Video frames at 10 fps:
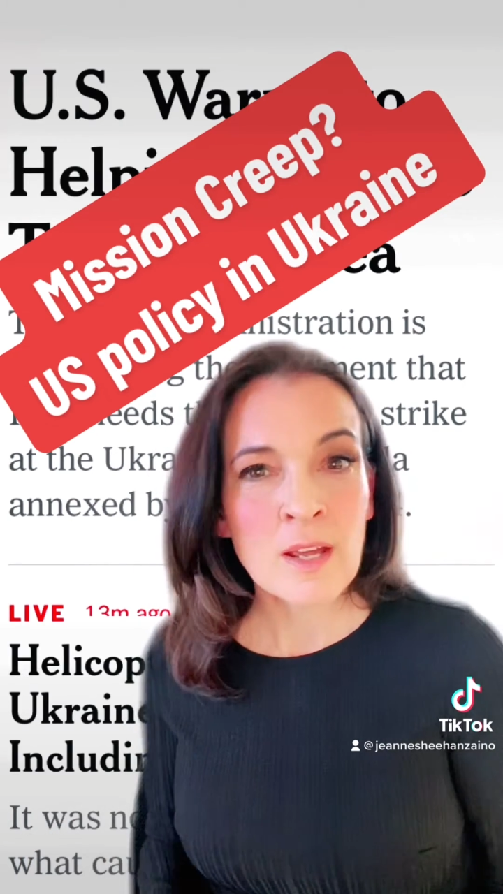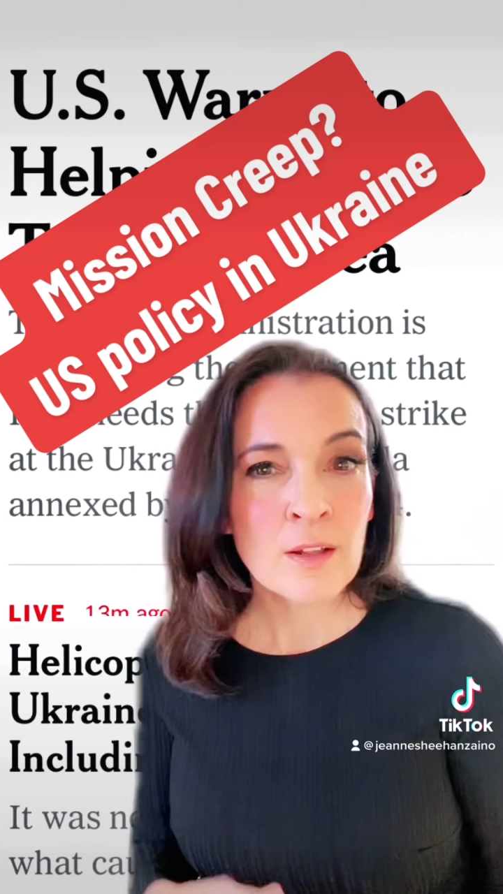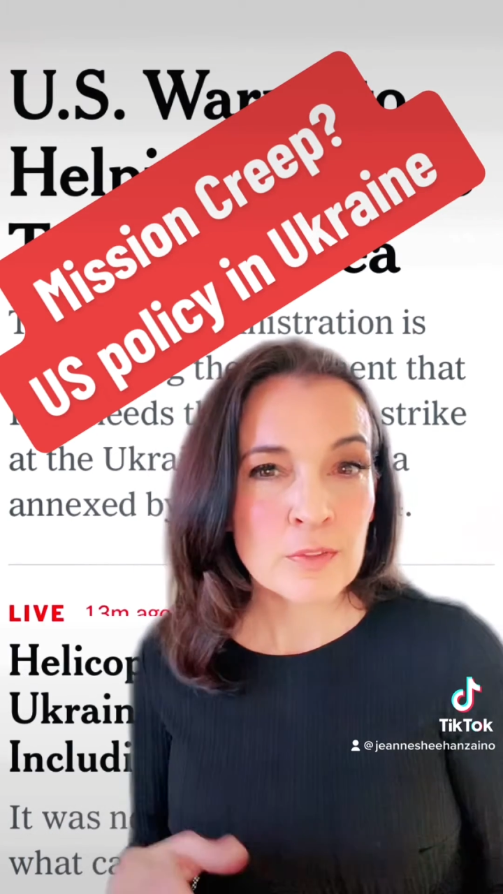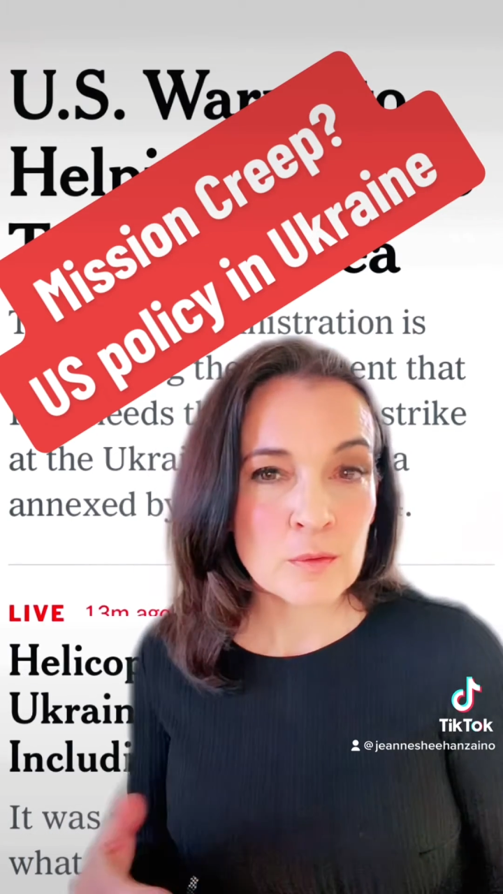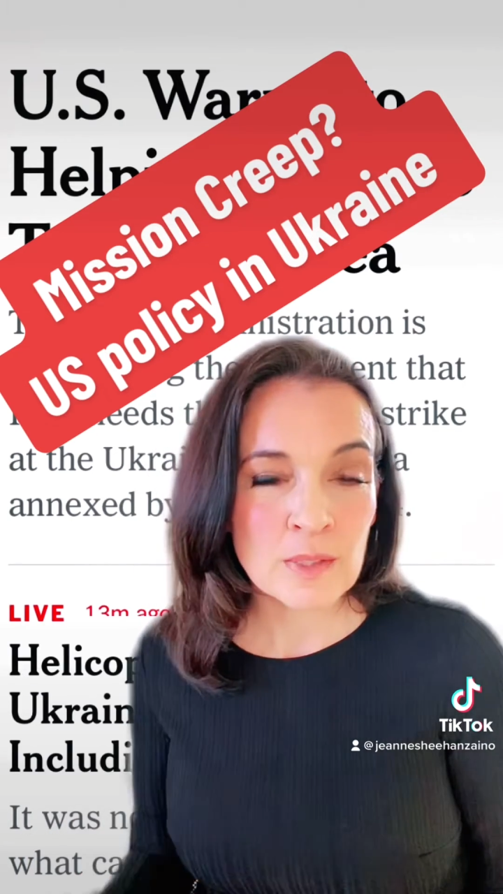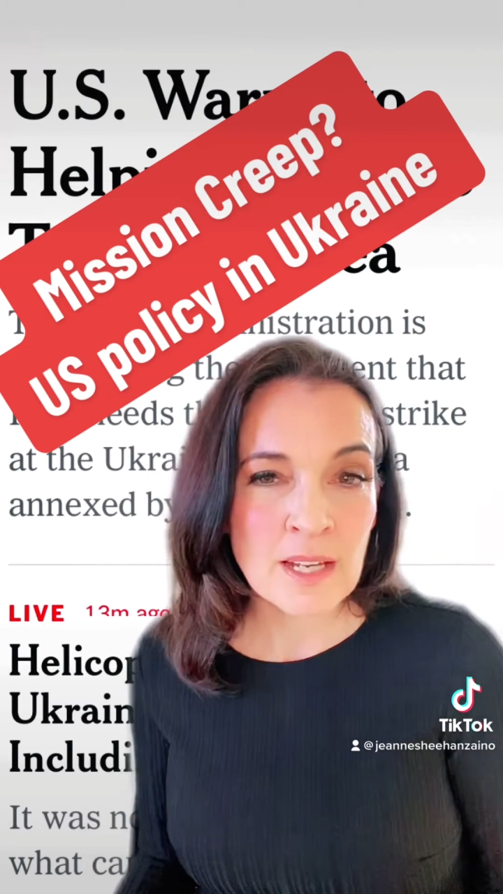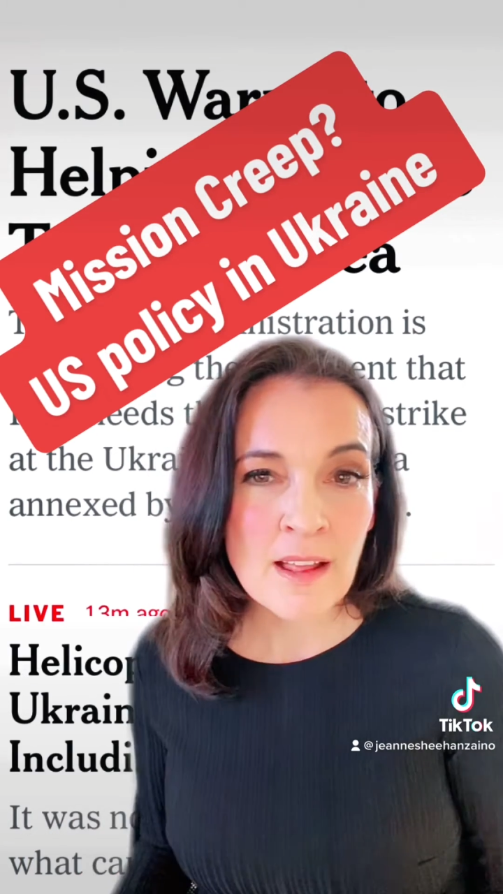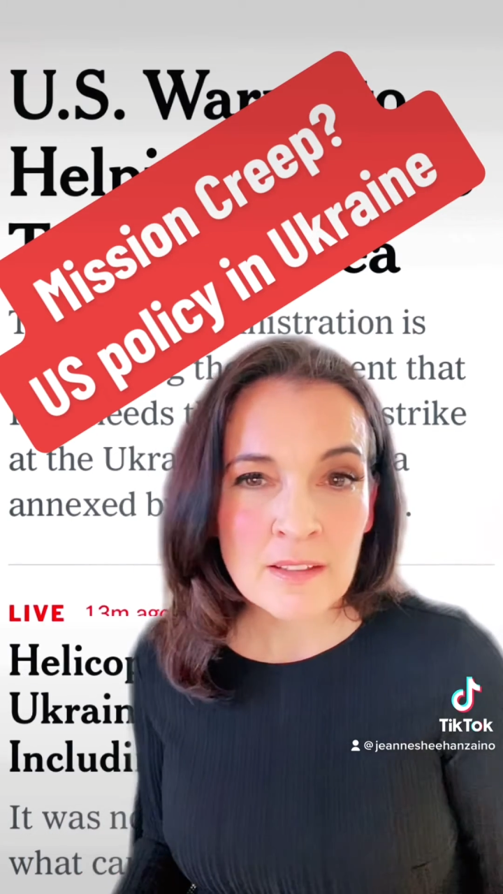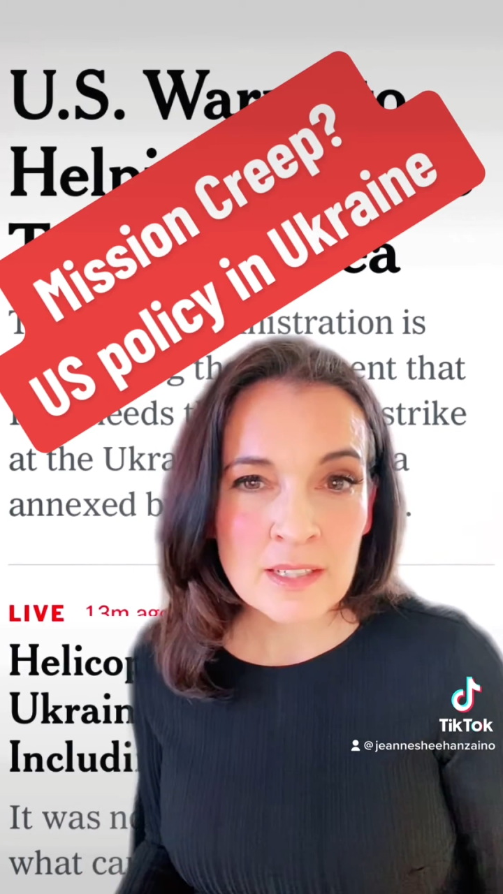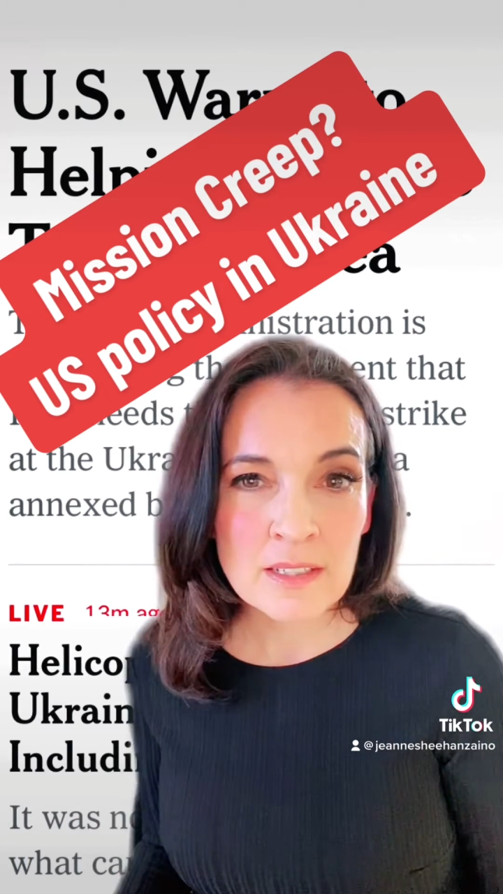the
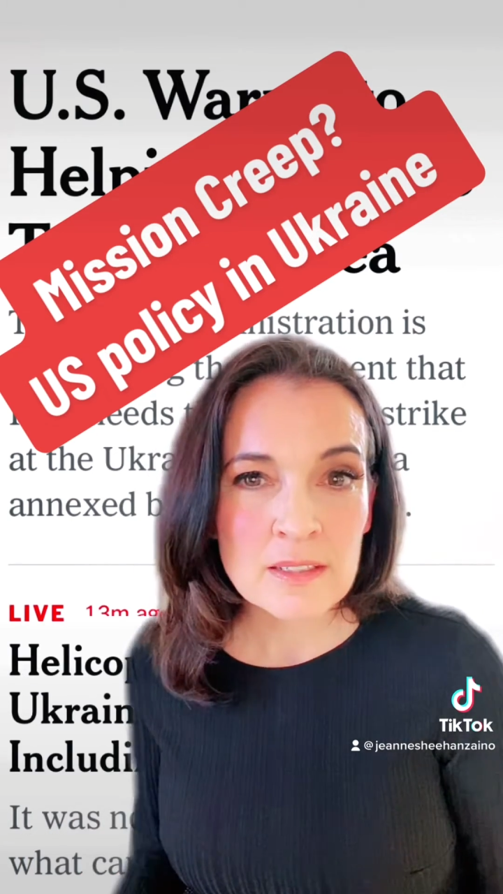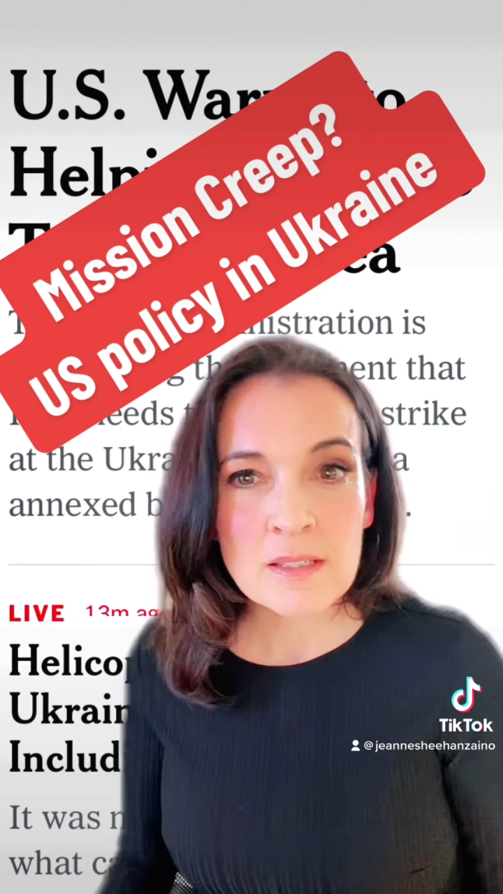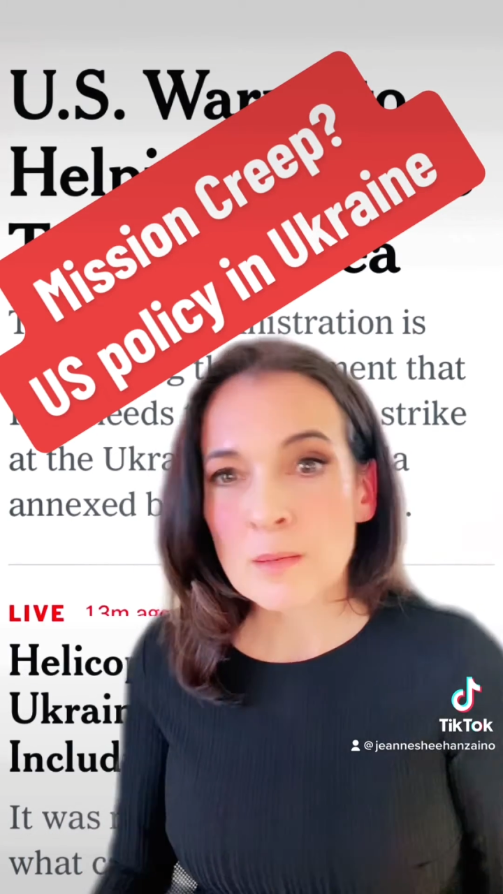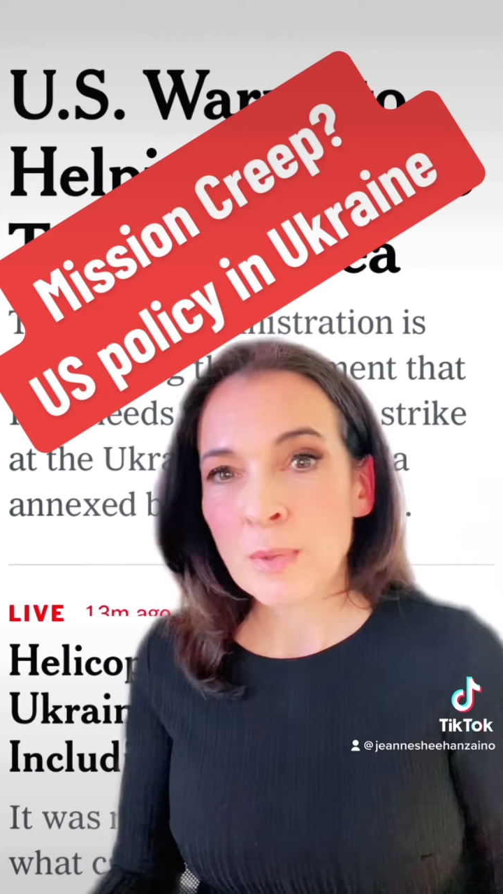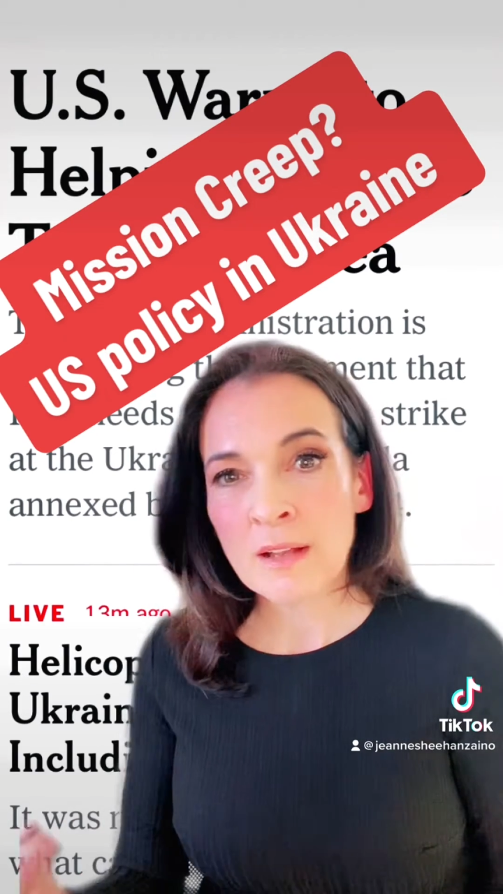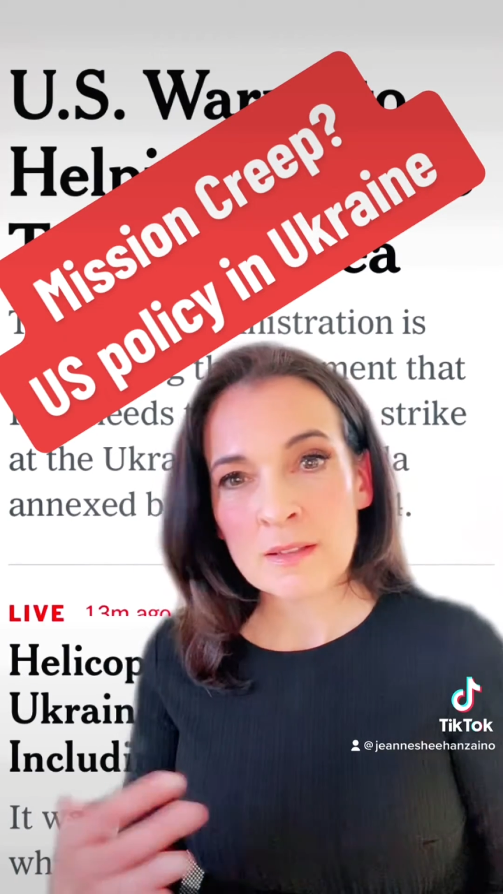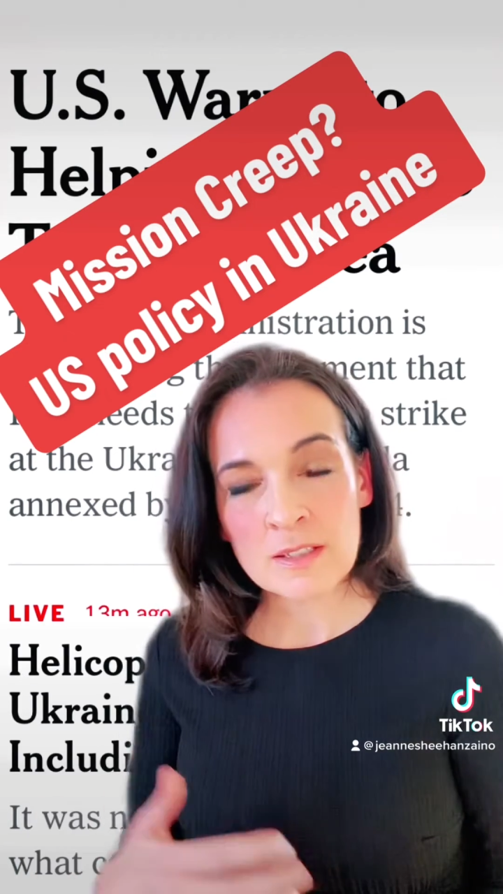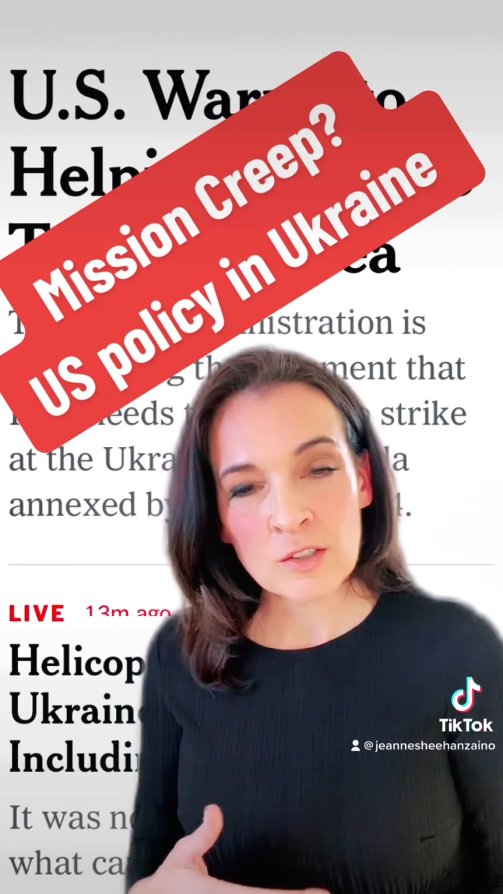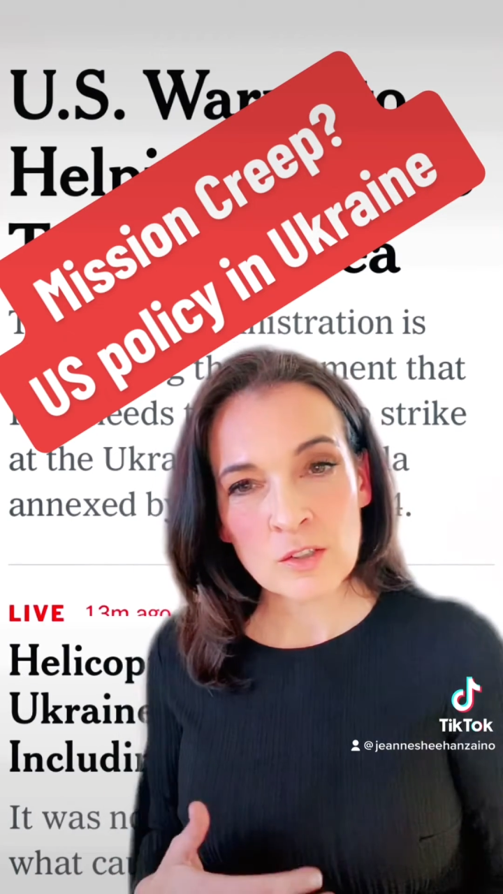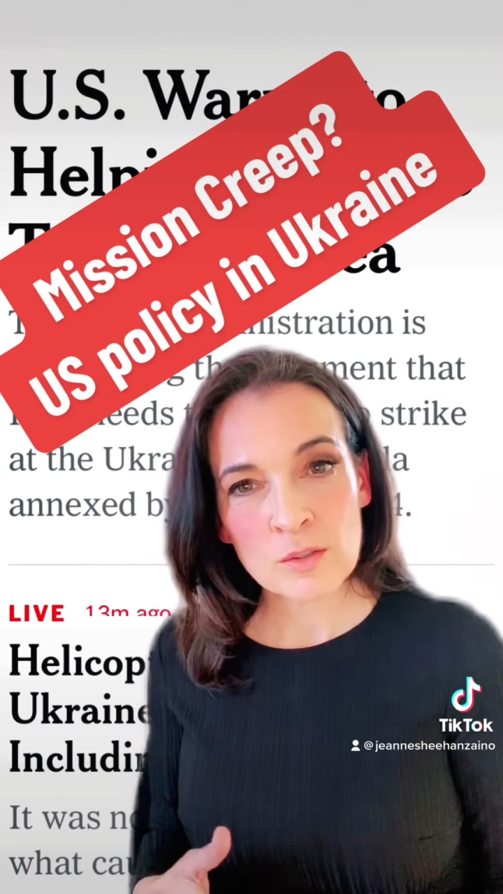reality is the politicians